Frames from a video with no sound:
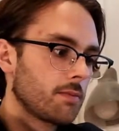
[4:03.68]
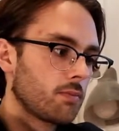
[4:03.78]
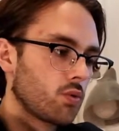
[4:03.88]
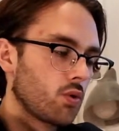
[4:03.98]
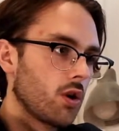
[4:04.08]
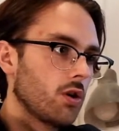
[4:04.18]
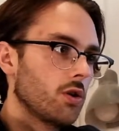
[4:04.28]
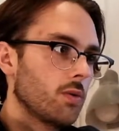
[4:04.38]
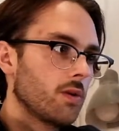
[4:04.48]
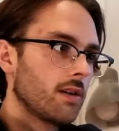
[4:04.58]

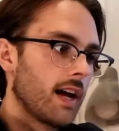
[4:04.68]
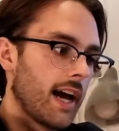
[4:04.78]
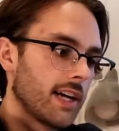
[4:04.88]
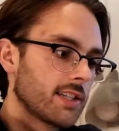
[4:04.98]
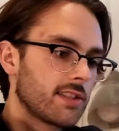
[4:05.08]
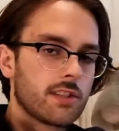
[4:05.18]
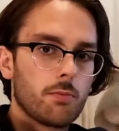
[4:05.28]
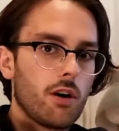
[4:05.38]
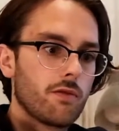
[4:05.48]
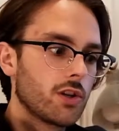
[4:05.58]
Pro S,
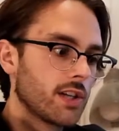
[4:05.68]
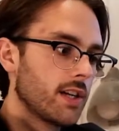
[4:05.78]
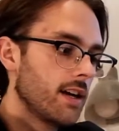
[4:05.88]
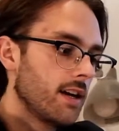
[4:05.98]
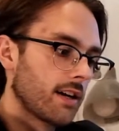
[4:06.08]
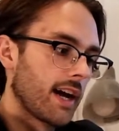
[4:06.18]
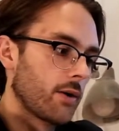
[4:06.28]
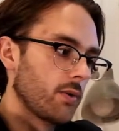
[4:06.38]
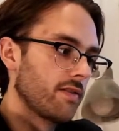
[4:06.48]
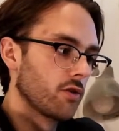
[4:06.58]
small version. Got it
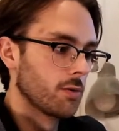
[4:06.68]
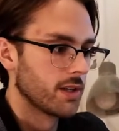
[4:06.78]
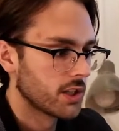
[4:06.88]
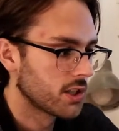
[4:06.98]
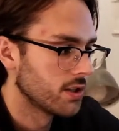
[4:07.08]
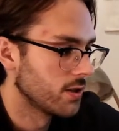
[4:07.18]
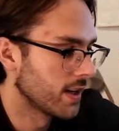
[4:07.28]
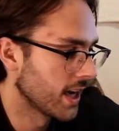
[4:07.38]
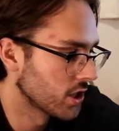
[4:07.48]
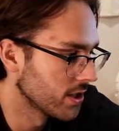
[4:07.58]
refurbished. You can
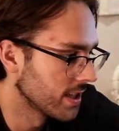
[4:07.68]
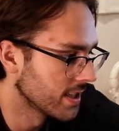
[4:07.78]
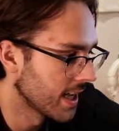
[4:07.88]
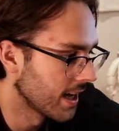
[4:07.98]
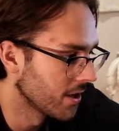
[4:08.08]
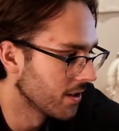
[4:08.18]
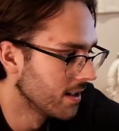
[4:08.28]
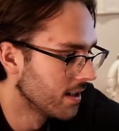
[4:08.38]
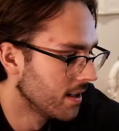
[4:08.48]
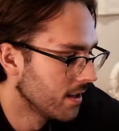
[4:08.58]
actually tell,
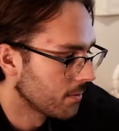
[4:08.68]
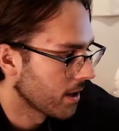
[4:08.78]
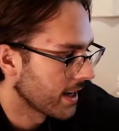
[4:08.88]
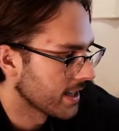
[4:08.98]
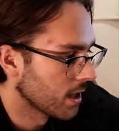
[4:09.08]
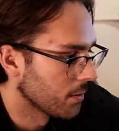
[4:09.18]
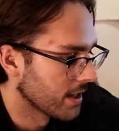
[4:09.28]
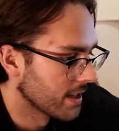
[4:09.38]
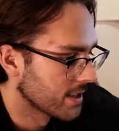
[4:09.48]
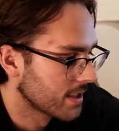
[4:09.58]
probably can't tell, like
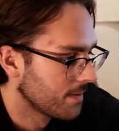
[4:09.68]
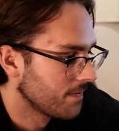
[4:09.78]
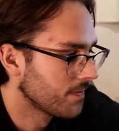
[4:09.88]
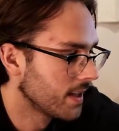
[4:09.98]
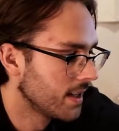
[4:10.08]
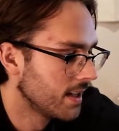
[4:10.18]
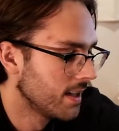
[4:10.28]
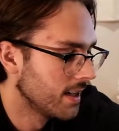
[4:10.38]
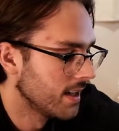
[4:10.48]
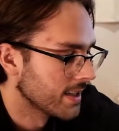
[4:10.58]
it's
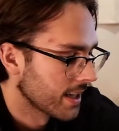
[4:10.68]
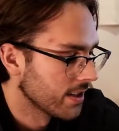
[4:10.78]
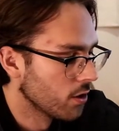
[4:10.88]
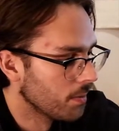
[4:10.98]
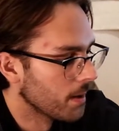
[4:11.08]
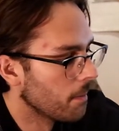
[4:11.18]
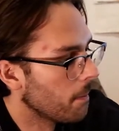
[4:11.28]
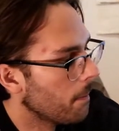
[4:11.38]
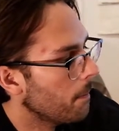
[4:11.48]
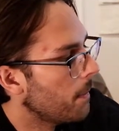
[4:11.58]
like a little bit
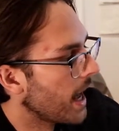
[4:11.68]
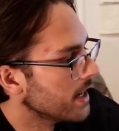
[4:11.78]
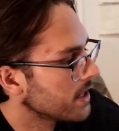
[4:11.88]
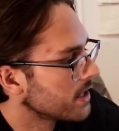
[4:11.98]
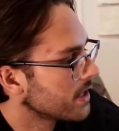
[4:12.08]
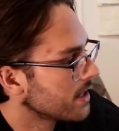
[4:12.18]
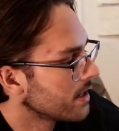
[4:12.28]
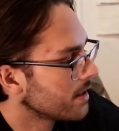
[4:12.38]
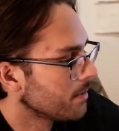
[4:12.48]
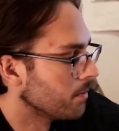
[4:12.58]
bent,
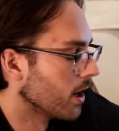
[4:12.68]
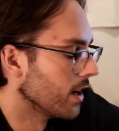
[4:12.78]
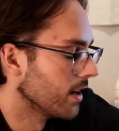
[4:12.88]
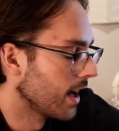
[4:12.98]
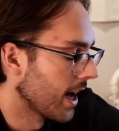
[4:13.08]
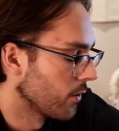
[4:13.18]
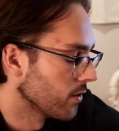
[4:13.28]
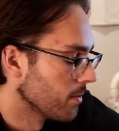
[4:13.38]
but I don't really